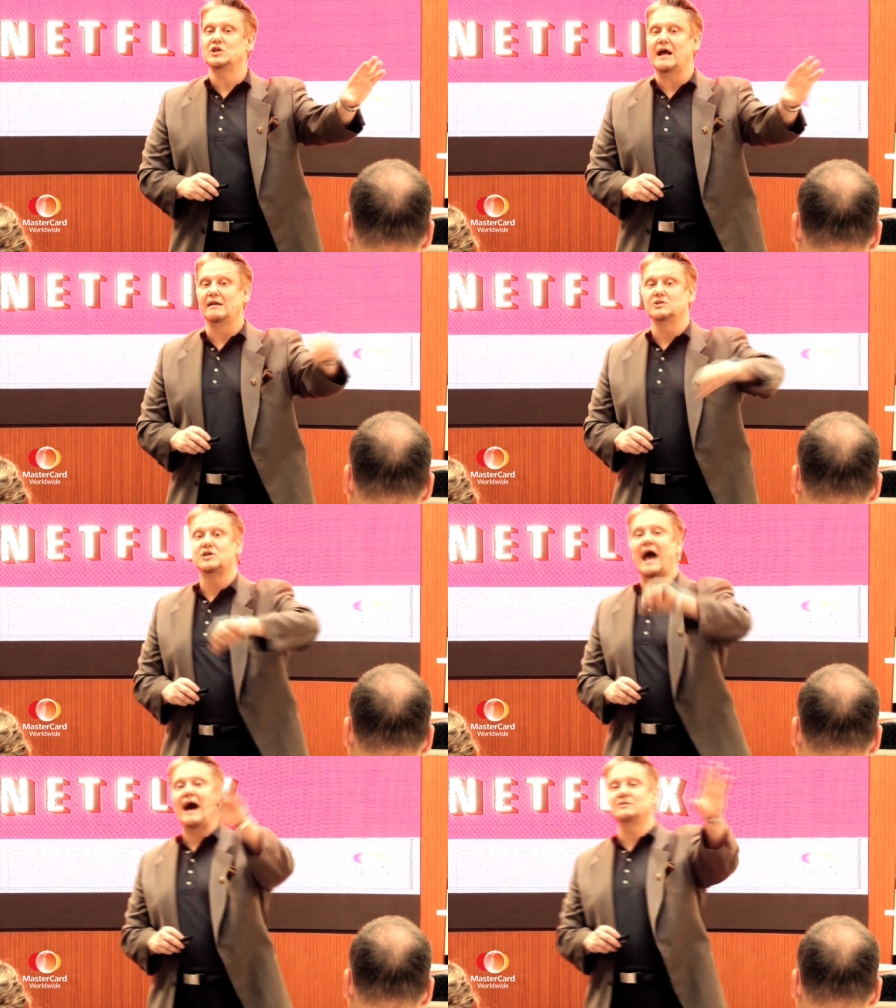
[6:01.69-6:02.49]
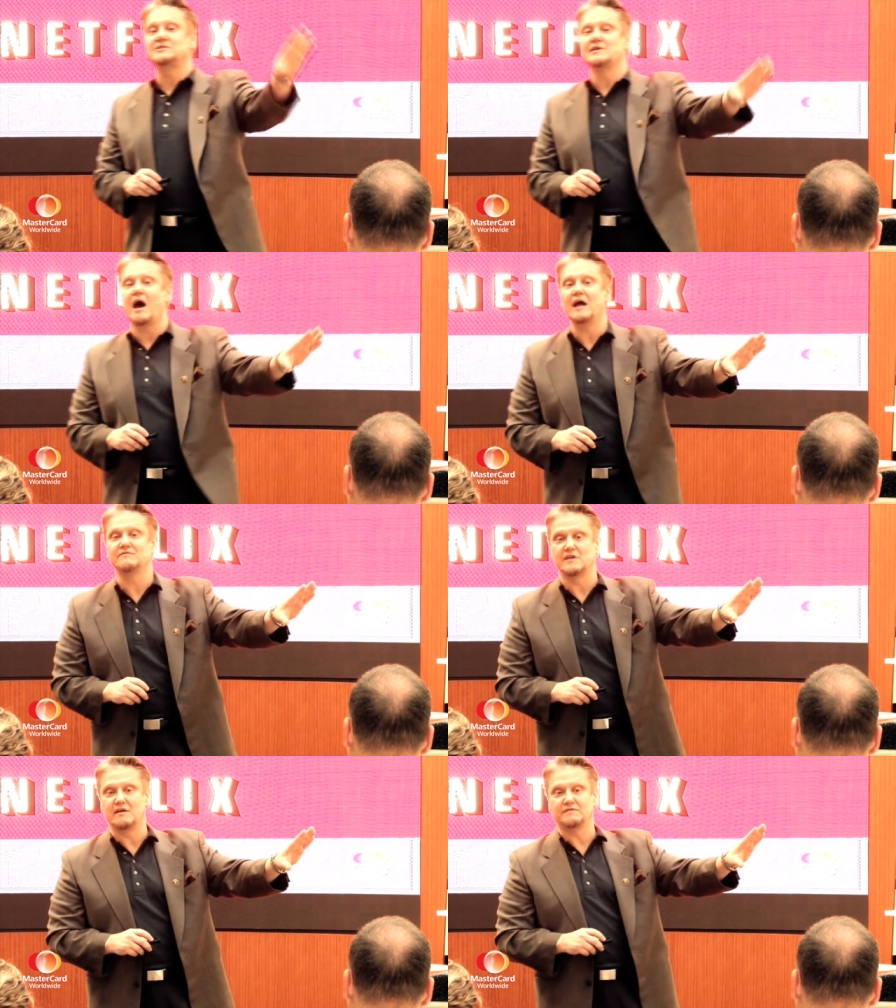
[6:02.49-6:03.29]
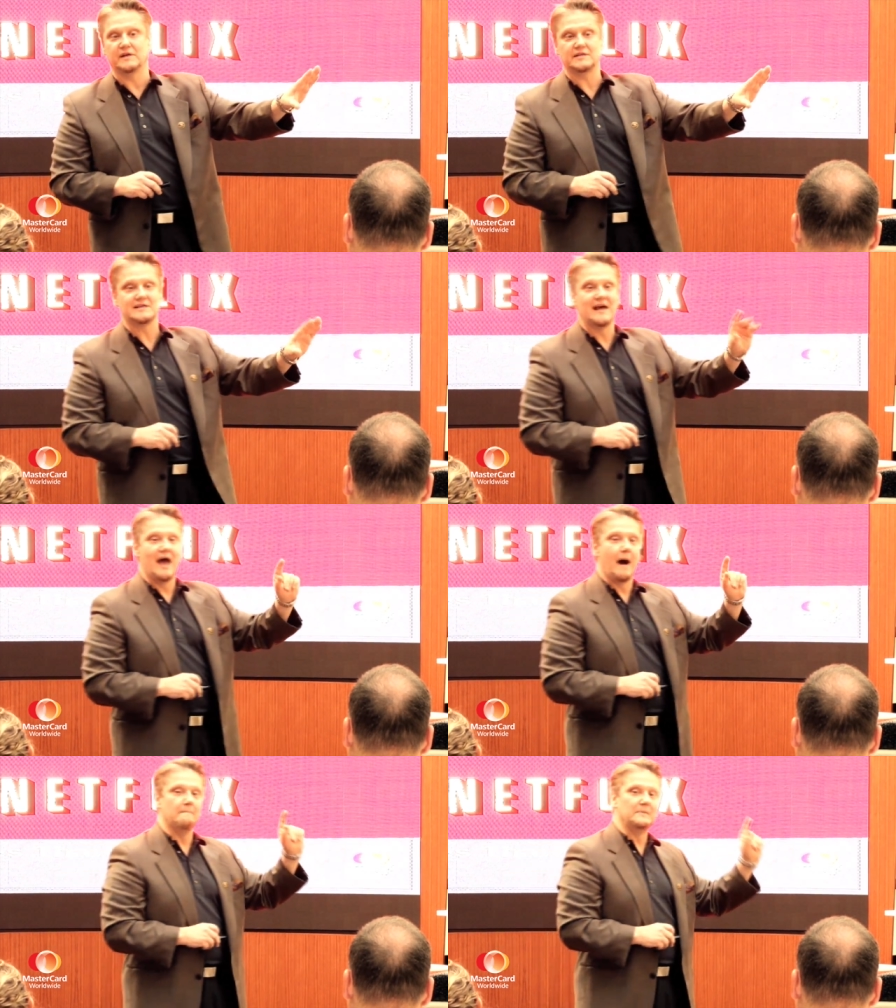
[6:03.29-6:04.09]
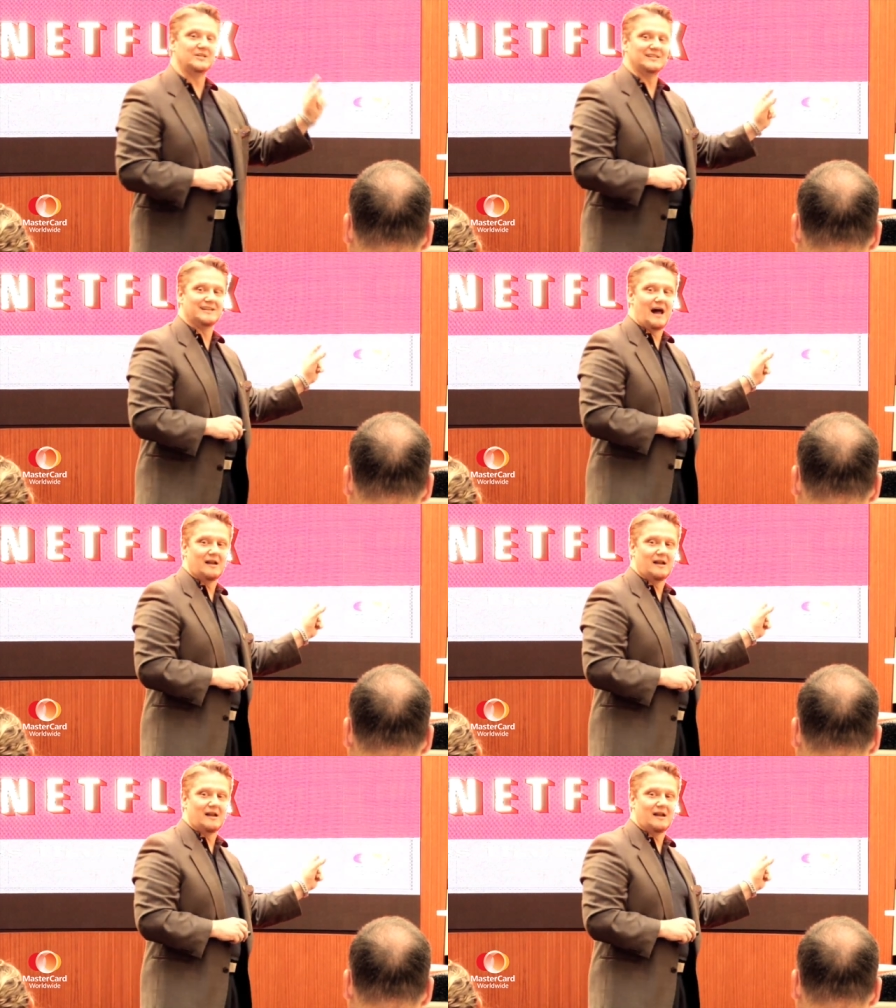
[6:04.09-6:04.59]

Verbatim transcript: a challenge outside of Netflix. A million